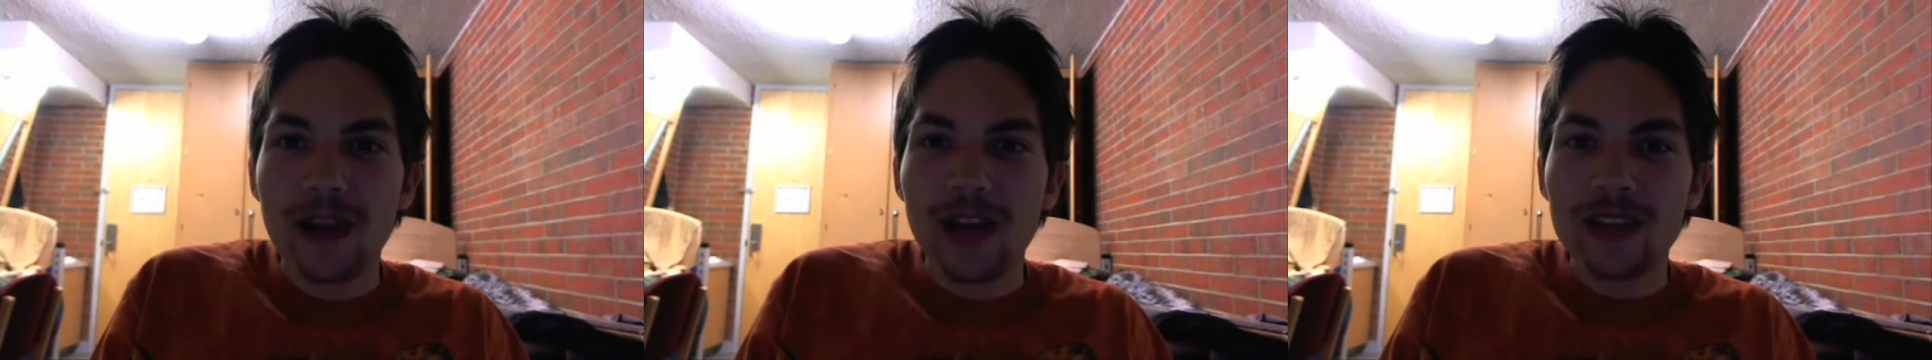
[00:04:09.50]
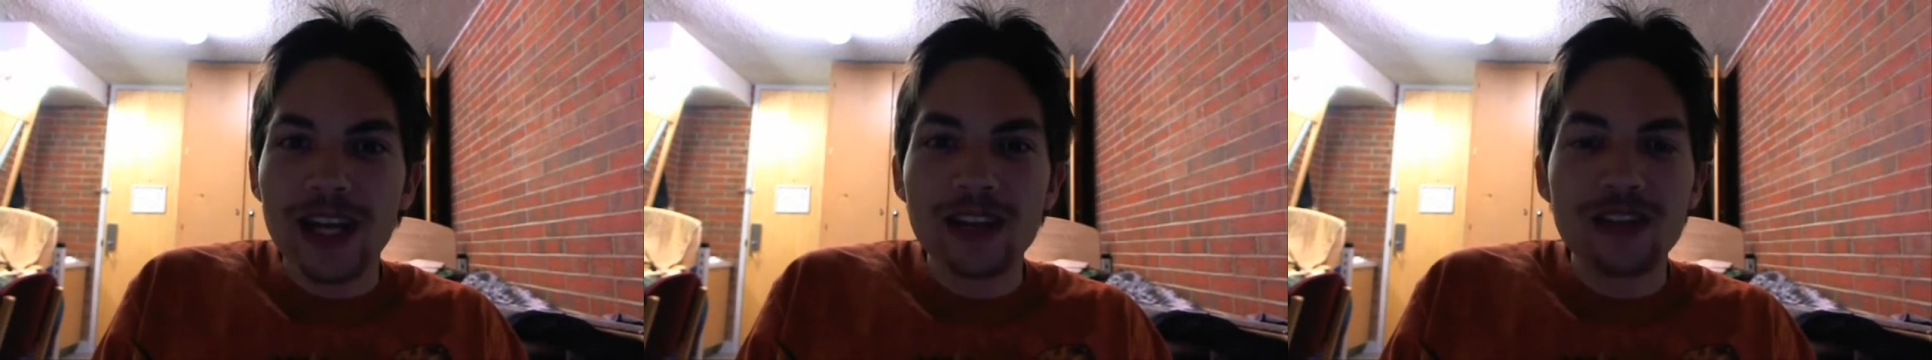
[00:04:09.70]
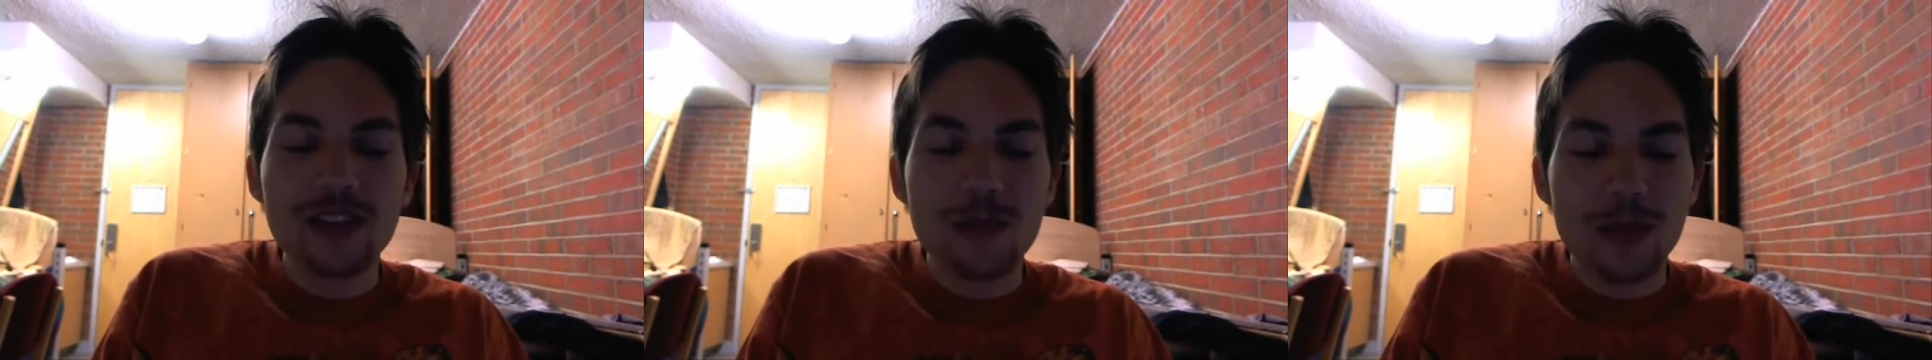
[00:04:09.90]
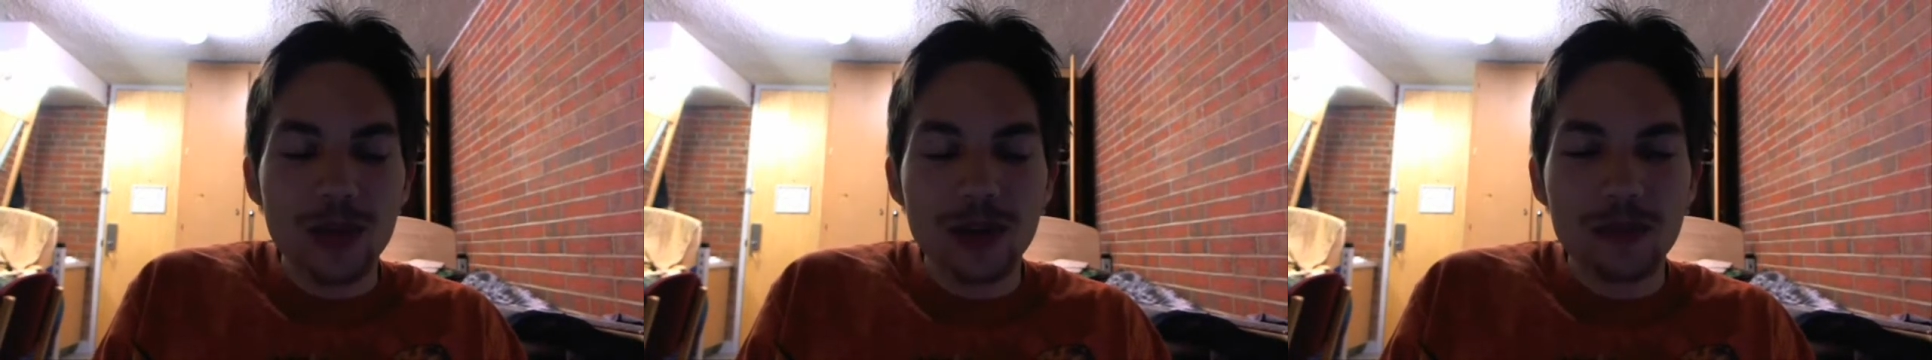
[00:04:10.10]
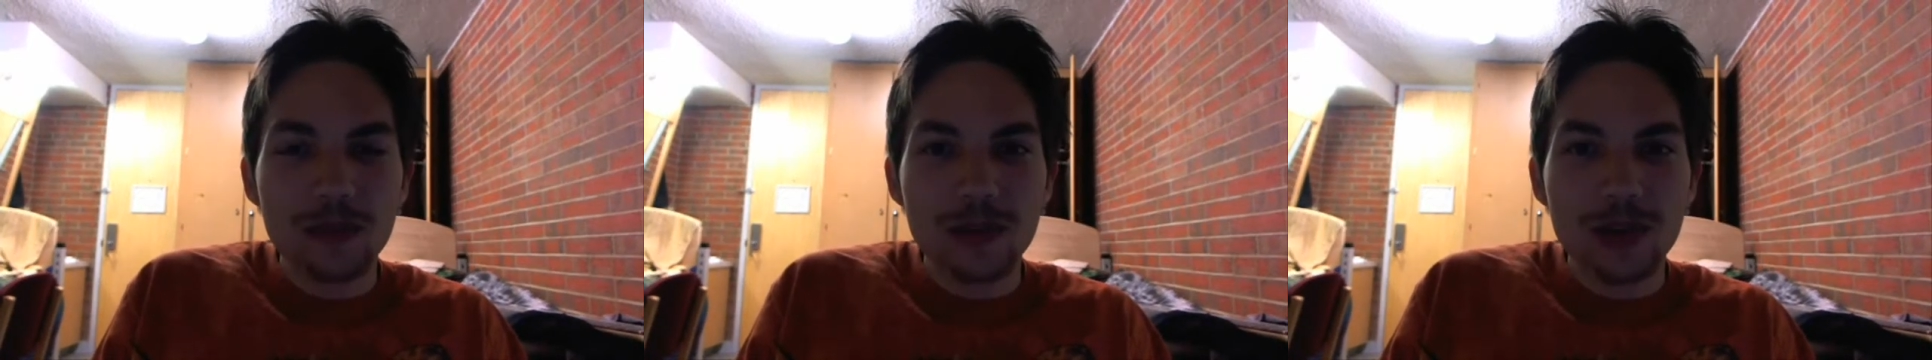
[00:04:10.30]
And that's
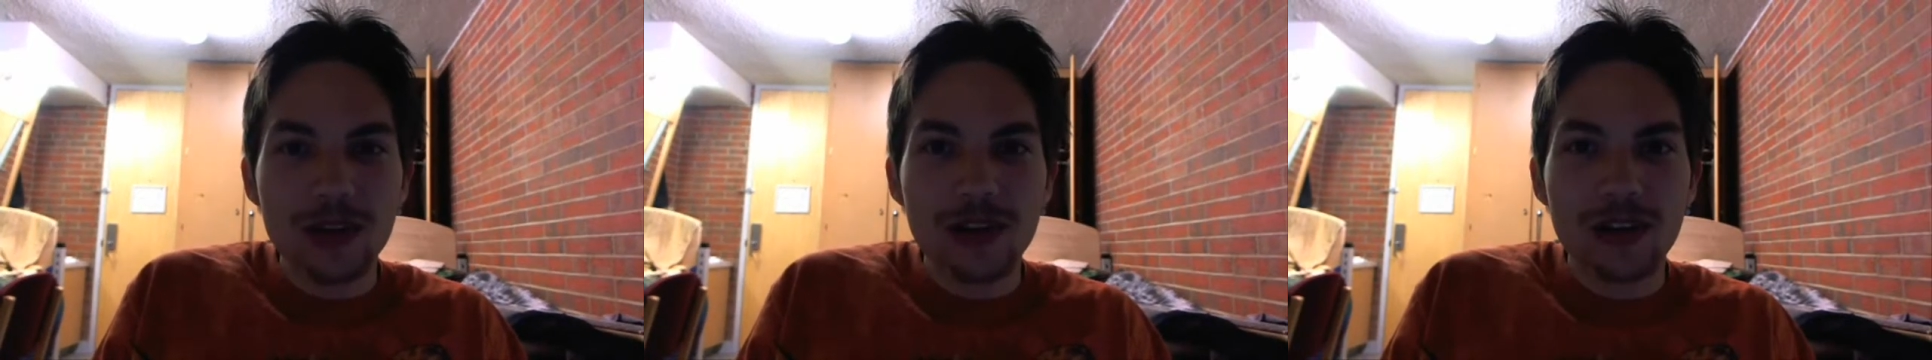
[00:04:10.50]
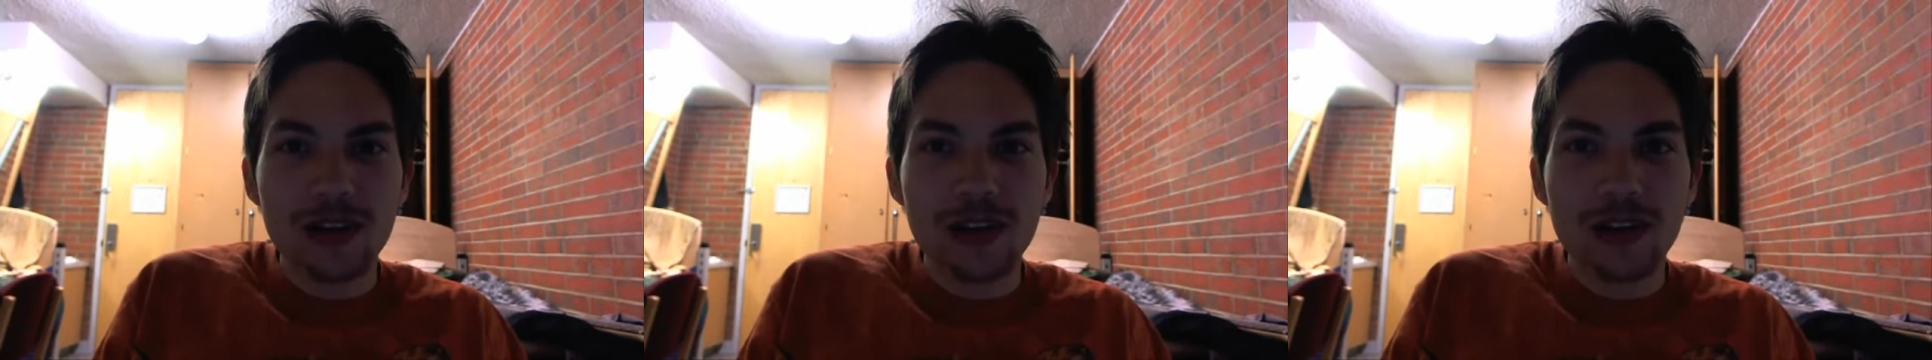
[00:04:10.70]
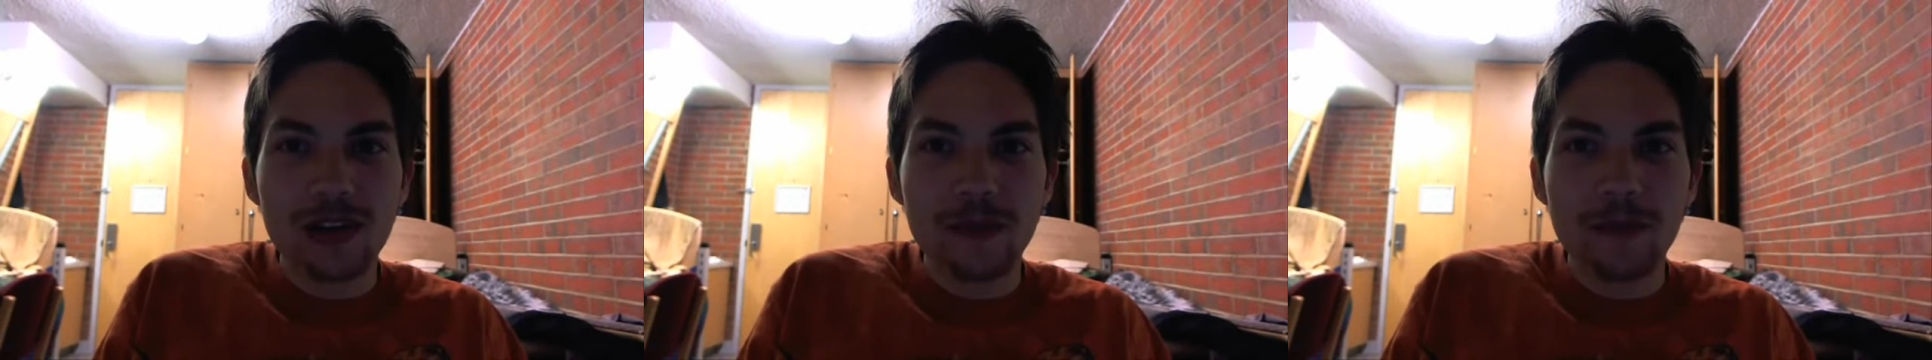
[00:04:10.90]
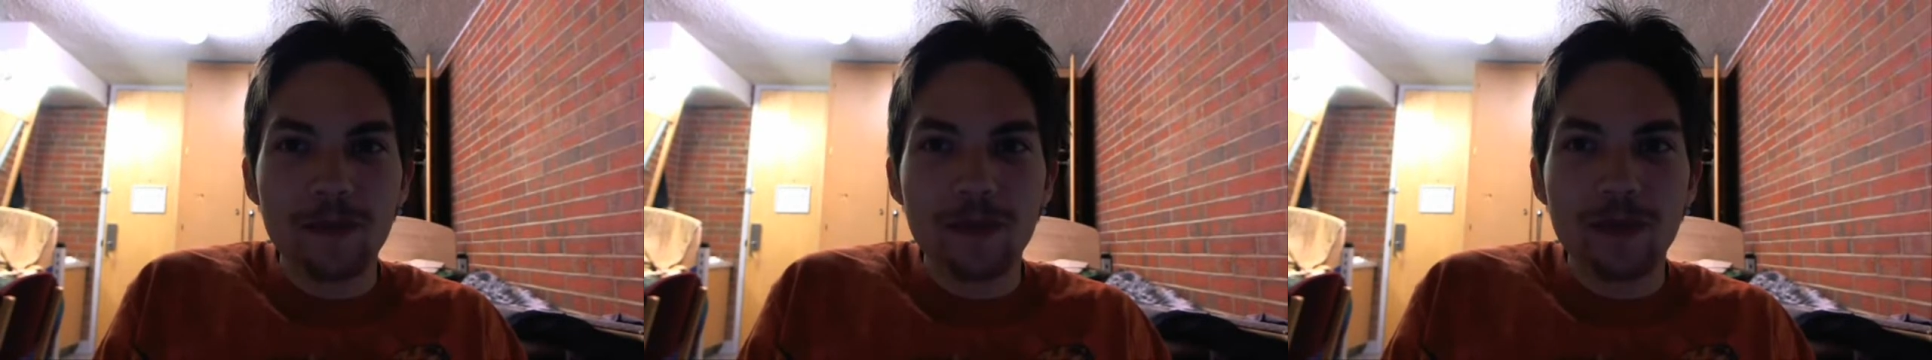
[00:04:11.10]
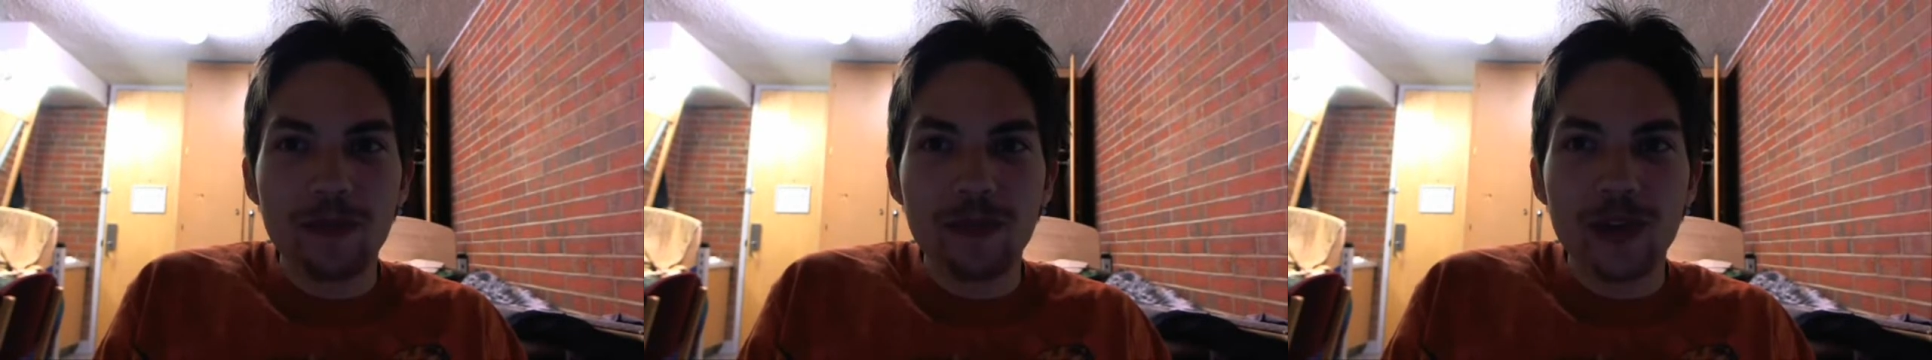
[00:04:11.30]
something I'm,
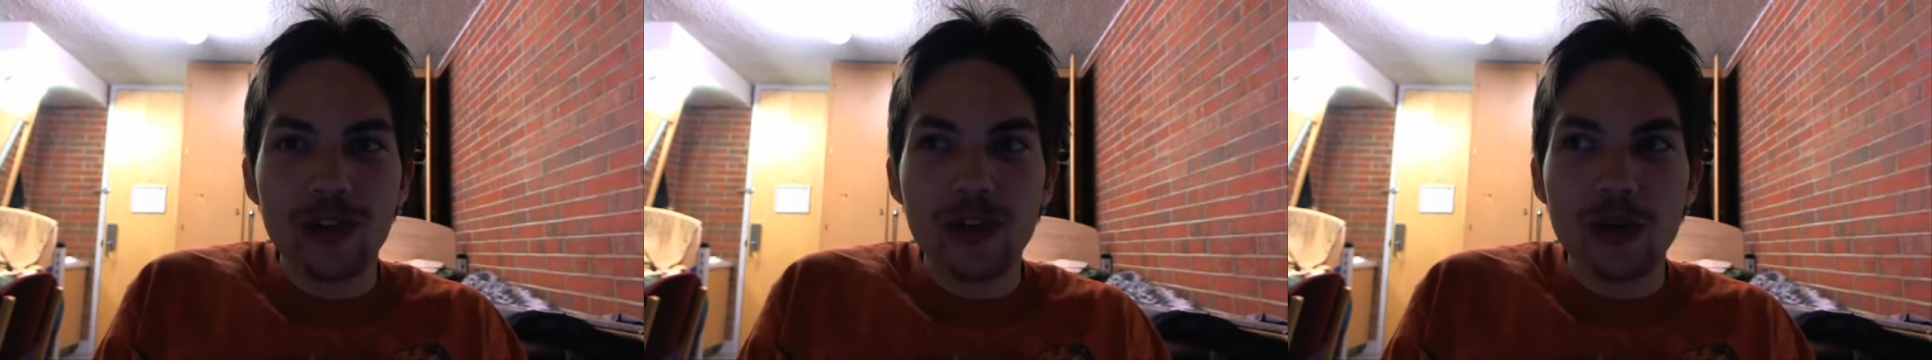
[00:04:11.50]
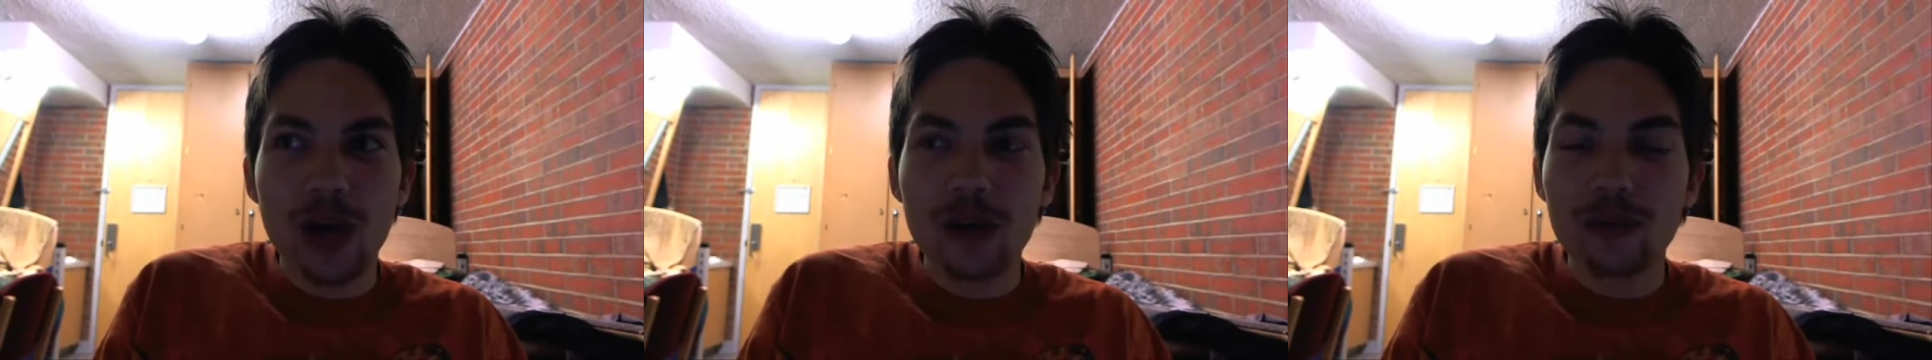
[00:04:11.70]
you know,